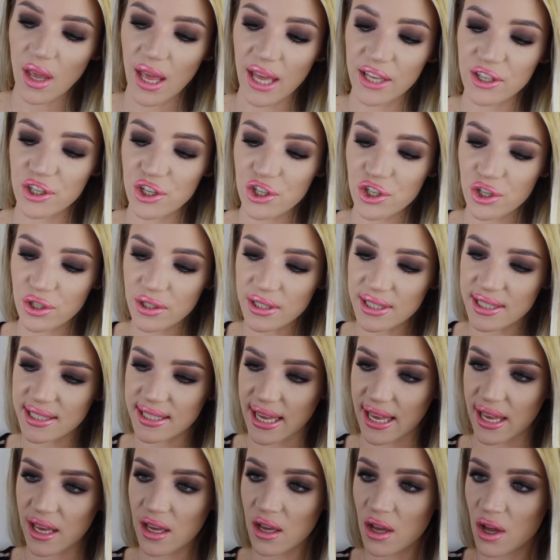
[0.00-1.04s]
And you should
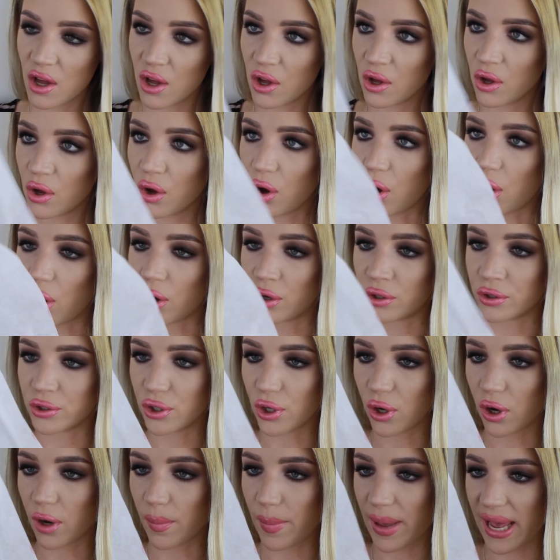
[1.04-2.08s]
see on
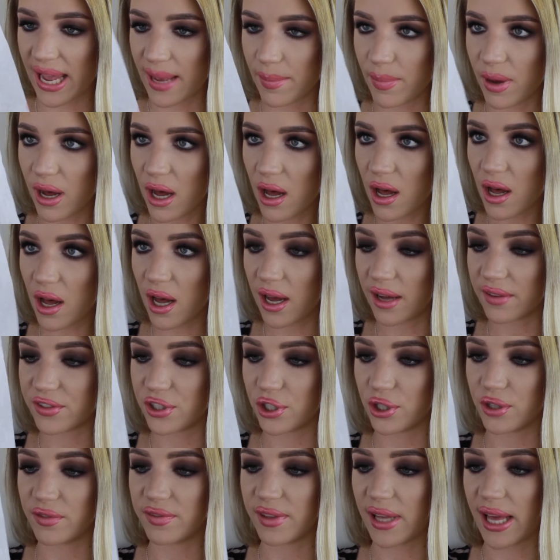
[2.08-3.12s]
your paper
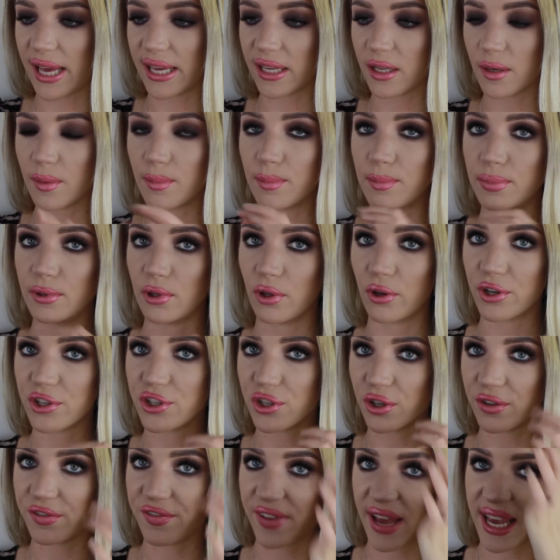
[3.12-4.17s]
after you've like blotted
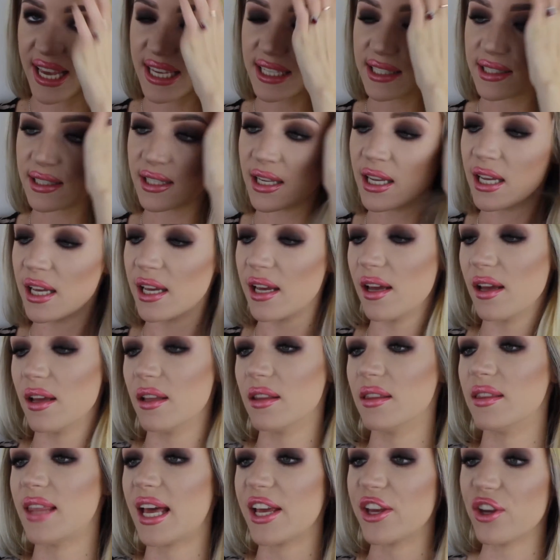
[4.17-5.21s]
your face
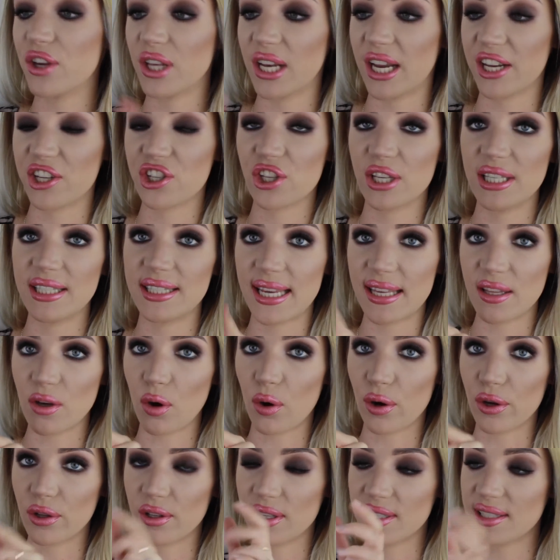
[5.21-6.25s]
that you can actually see the
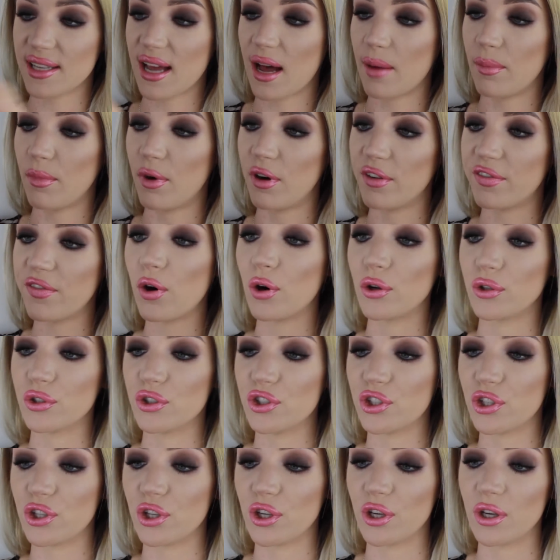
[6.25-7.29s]
oil has come off
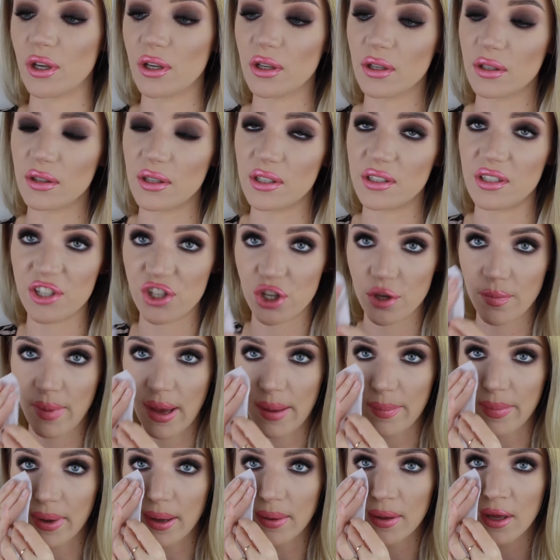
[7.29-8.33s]
onto the tissue
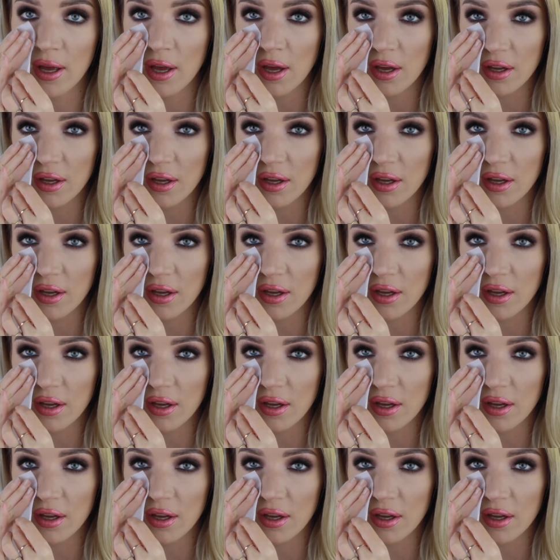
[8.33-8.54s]
paper.